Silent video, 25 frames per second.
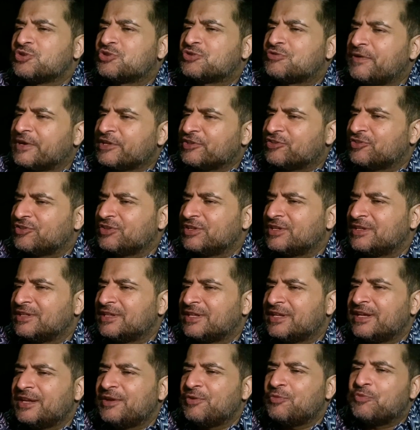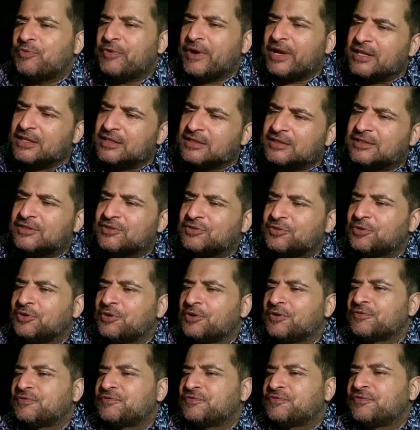question the wealth
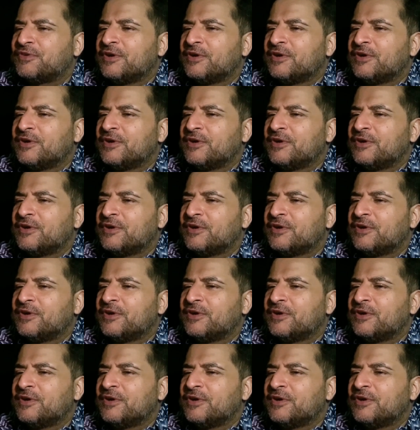of